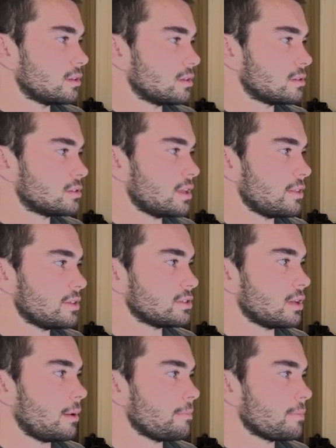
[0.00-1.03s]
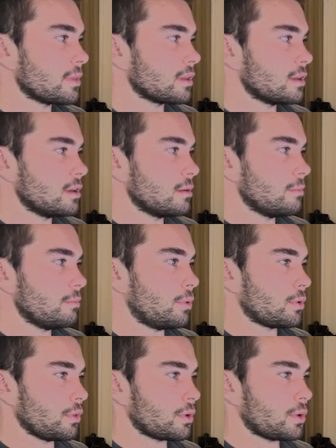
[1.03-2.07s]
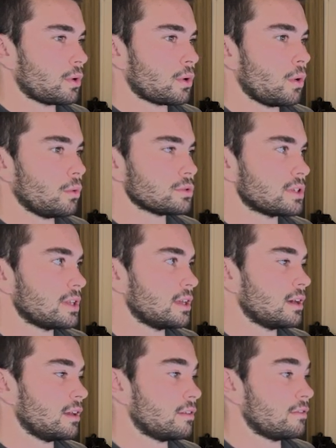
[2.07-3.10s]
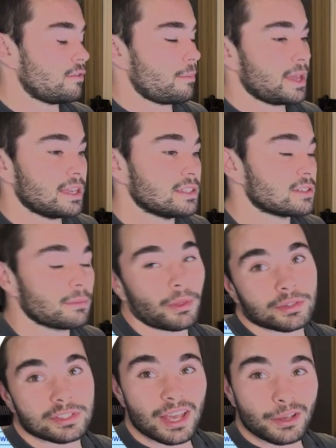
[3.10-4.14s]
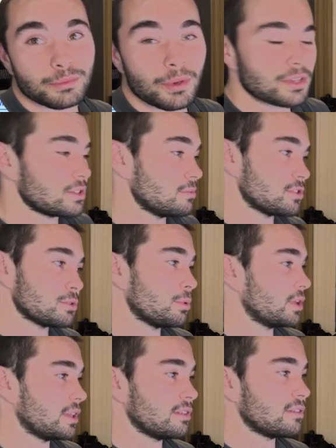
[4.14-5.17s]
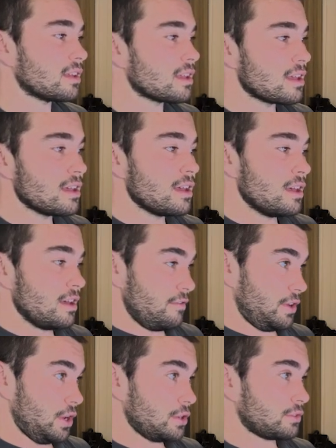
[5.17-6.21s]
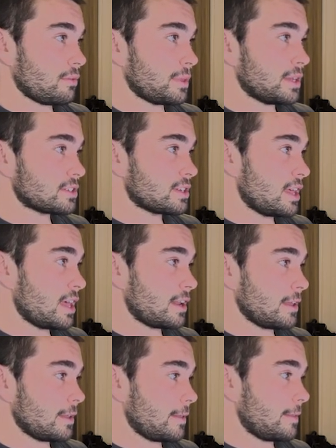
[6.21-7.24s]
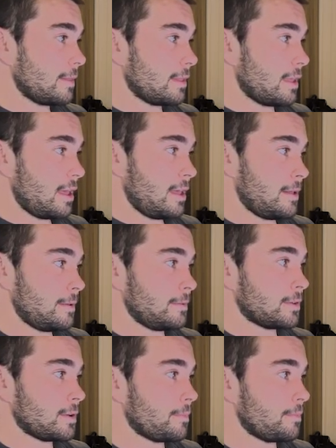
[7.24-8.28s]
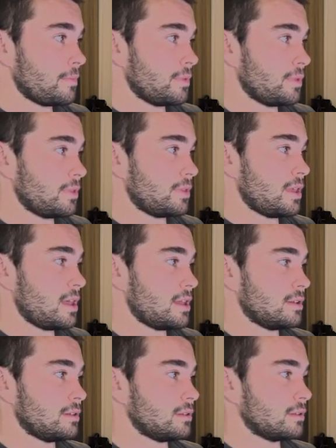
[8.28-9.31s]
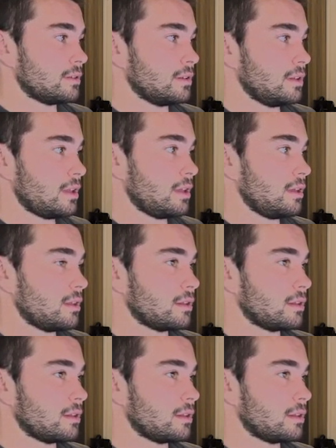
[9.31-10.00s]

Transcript: set this up, put all the calls in here. For me, I'm not a salesperson, I'm just putting in videos from the internet, and then, yeah,